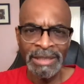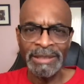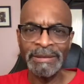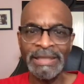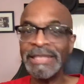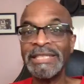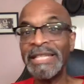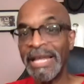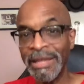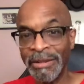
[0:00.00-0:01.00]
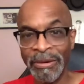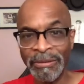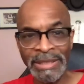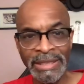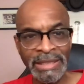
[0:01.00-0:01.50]
Instead, though,
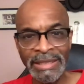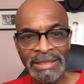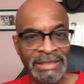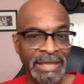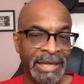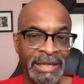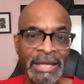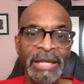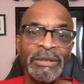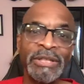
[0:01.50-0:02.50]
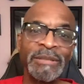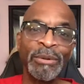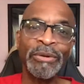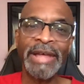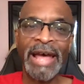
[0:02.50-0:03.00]
he decided to
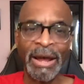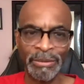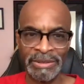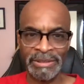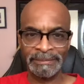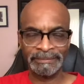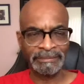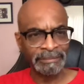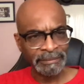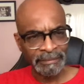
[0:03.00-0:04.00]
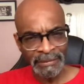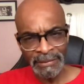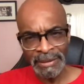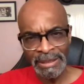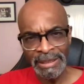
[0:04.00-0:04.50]
explore the house.
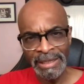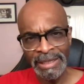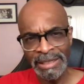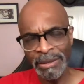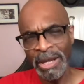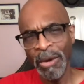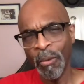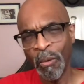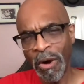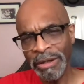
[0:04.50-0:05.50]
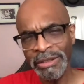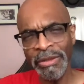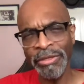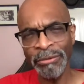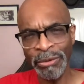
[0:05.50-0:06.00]
He walked
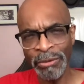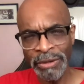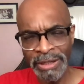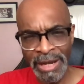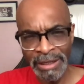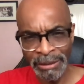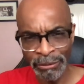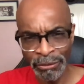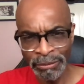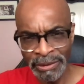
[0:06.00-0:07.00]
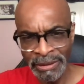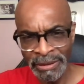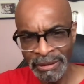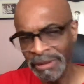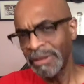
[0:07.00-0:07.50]
through the dining room,
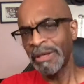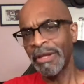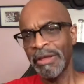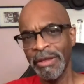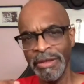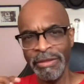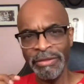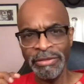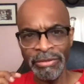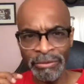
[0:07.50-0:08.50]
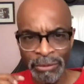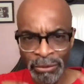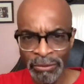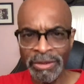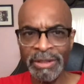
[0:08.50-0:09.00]

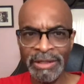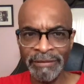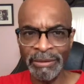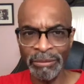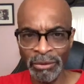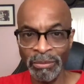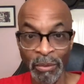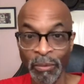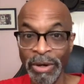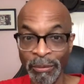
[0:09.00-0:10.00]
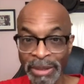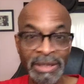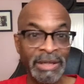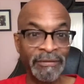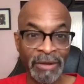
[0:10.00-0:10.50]
through the living room where Wendy
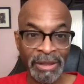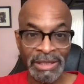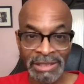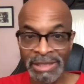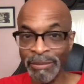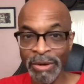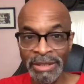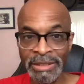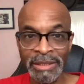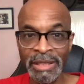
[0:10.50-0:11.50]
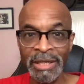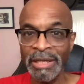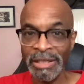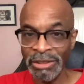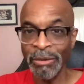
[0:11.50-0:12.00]
had fallen asleep watching
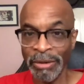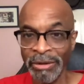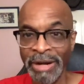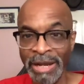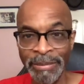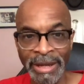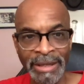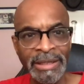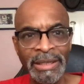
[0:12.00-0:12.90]
a show on her iPad.